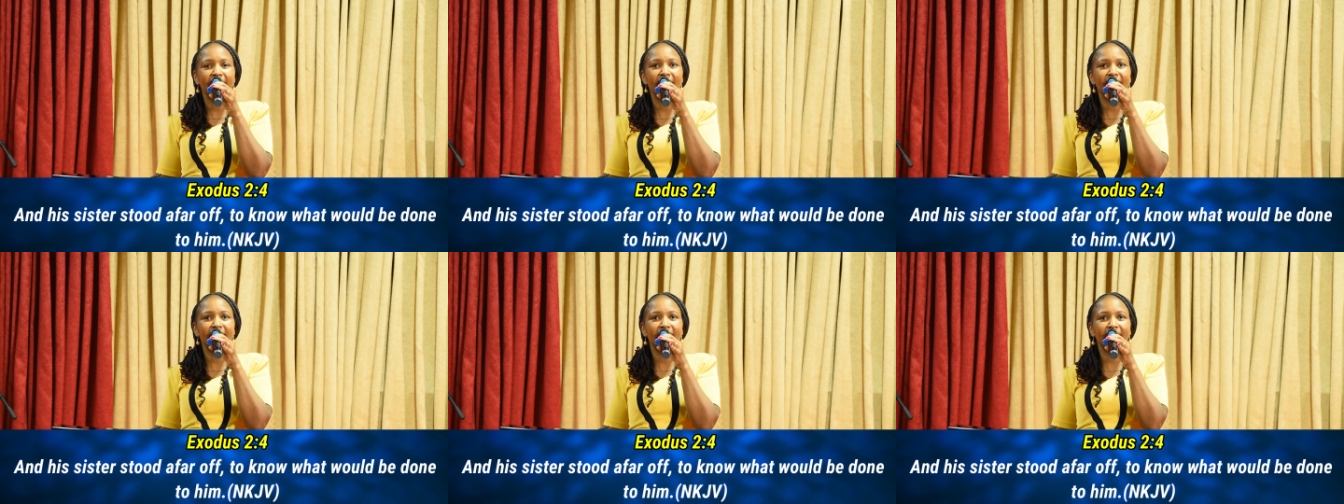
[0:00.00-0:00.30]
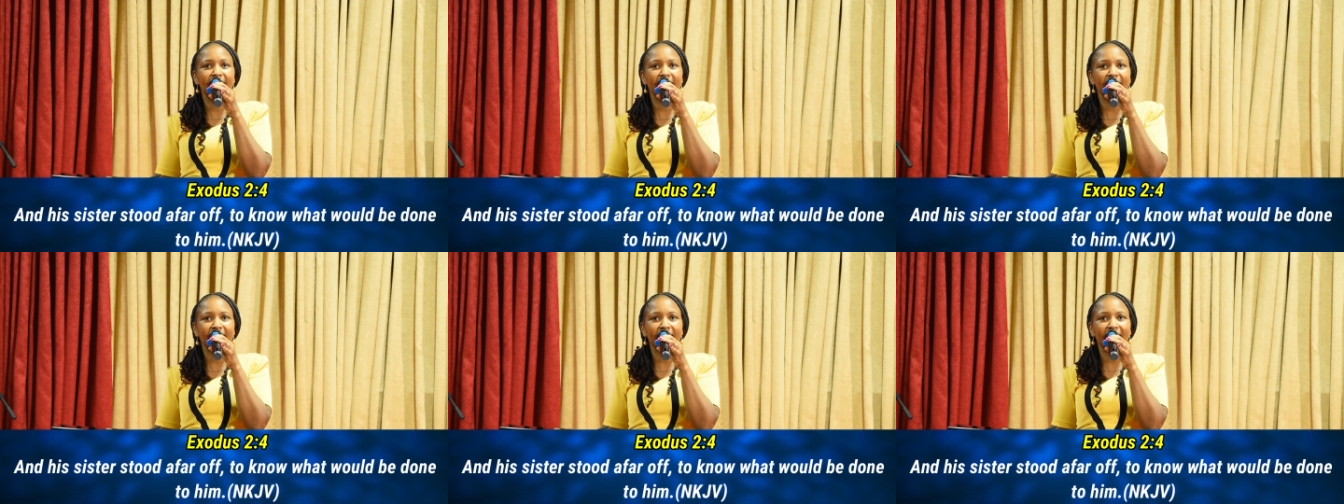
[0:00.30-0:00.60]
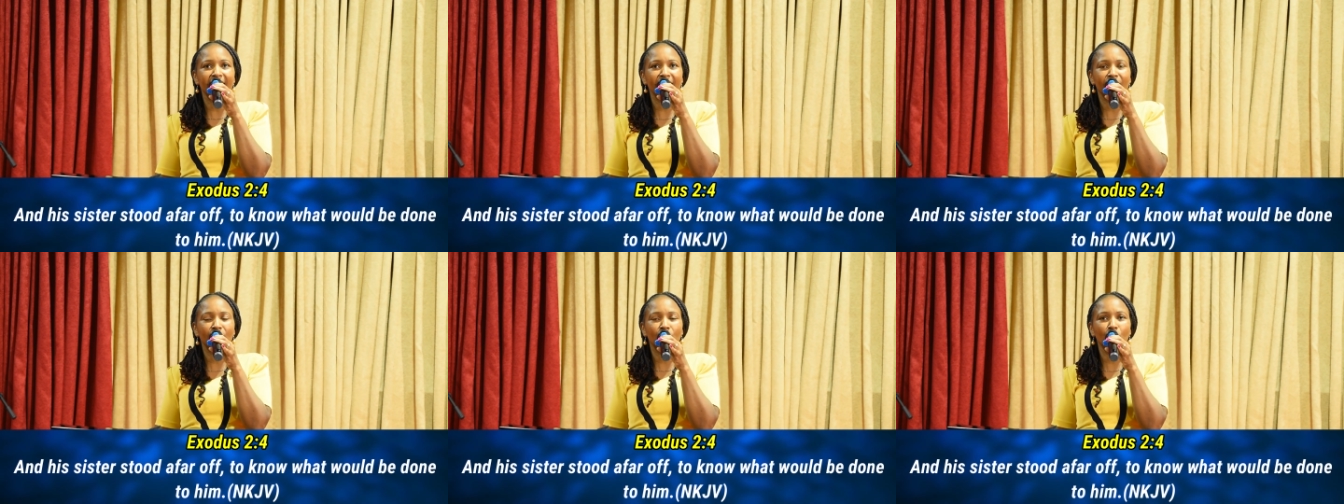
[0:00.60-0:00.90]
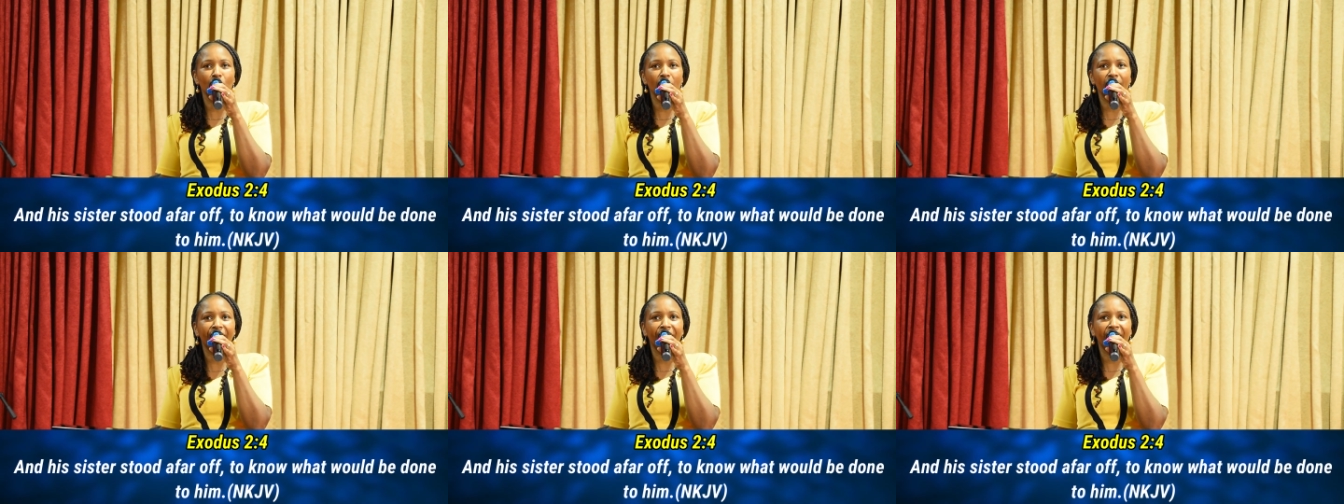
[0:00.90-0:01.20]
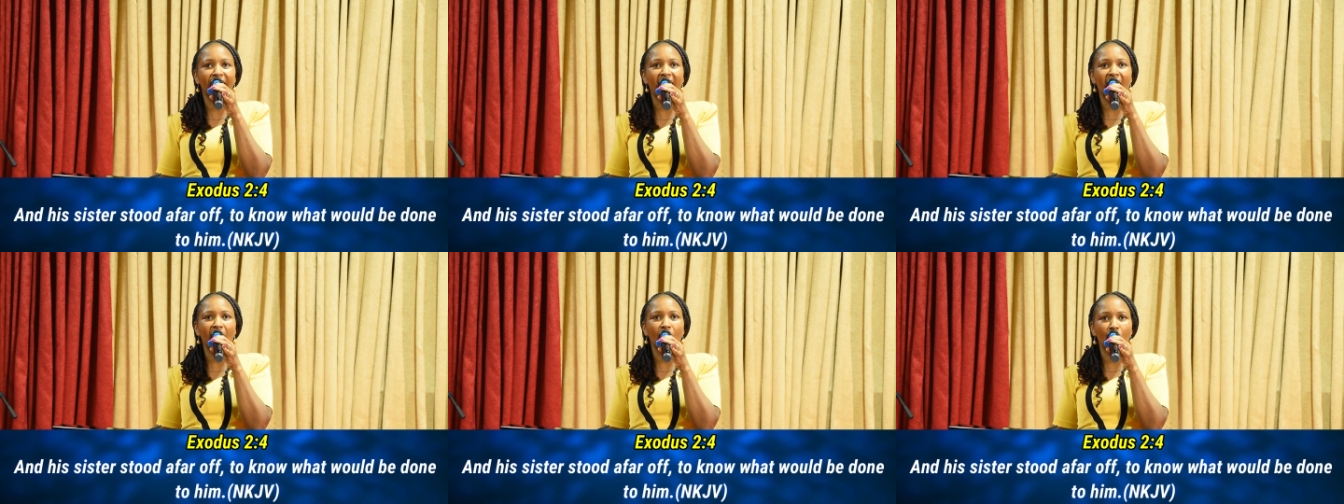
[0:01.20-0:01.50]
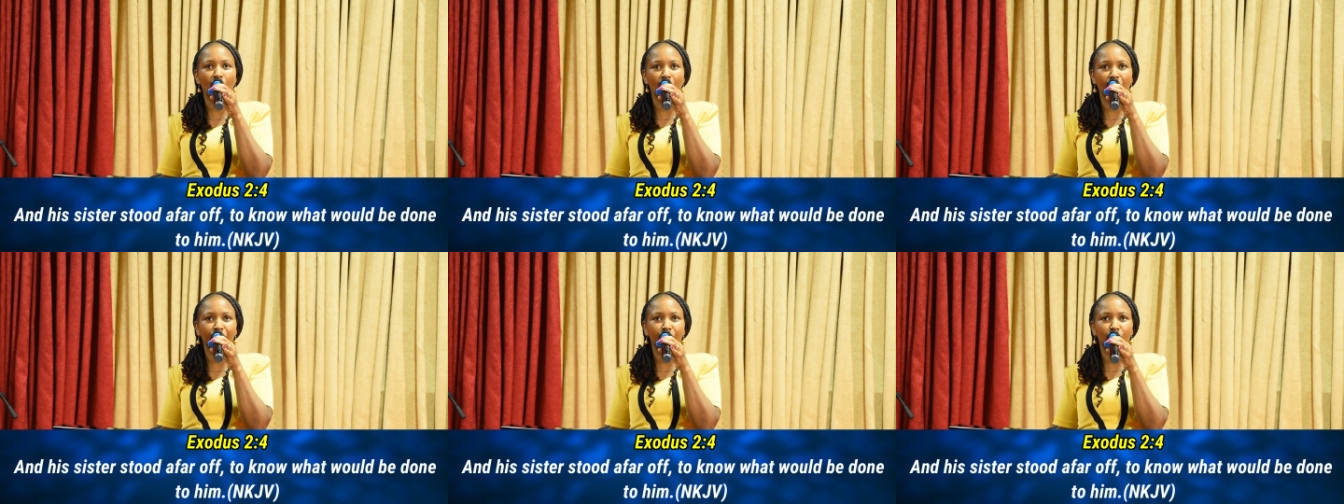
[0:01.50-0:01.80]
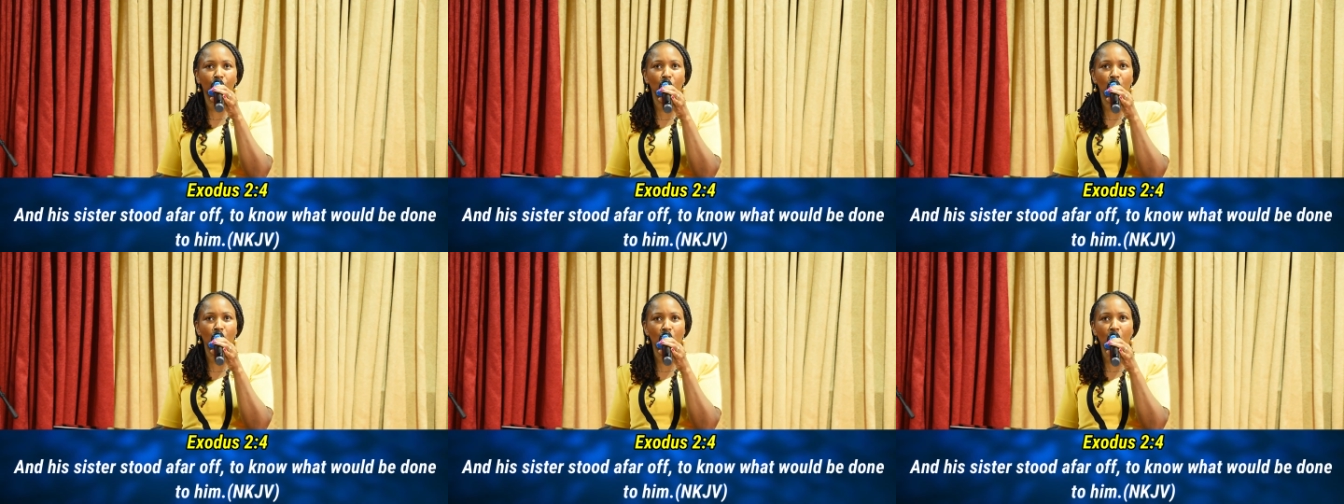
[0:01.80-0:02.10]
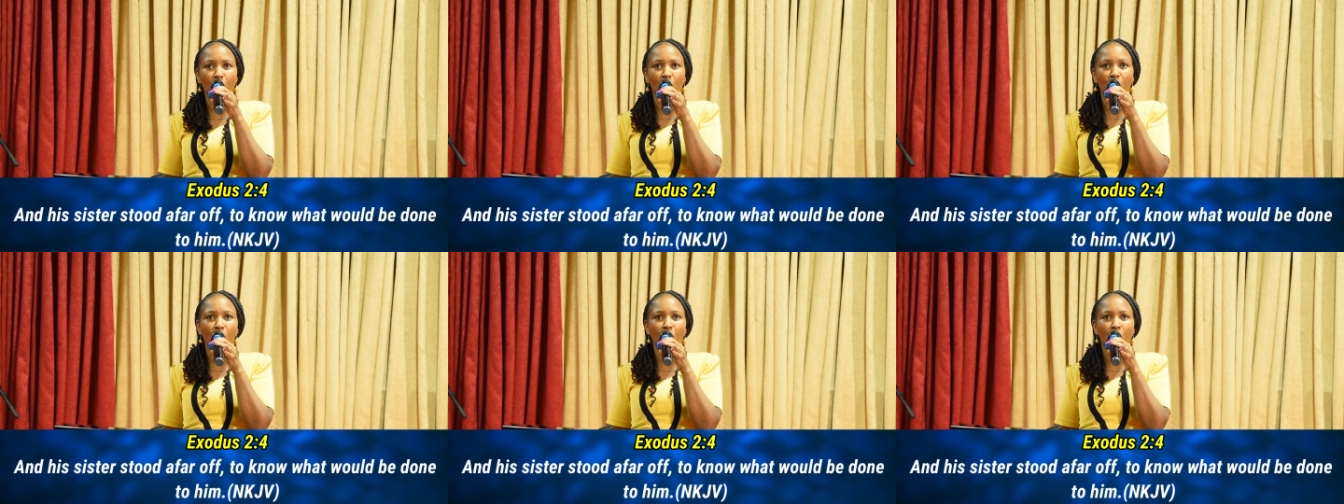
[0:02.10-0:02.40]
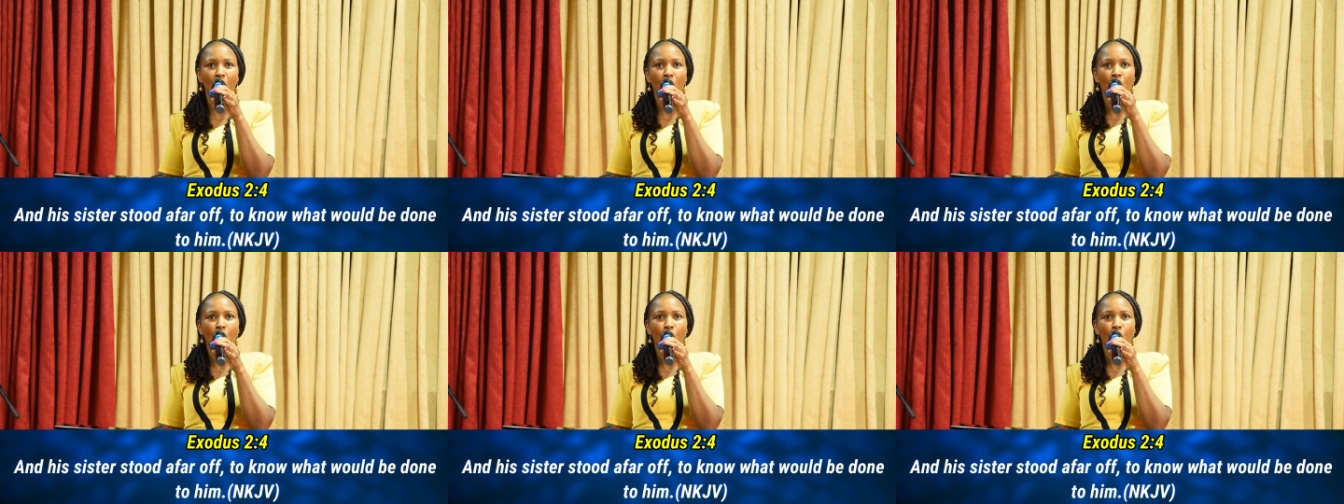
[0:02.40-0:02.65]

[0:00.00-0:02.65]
his sister stood far off to know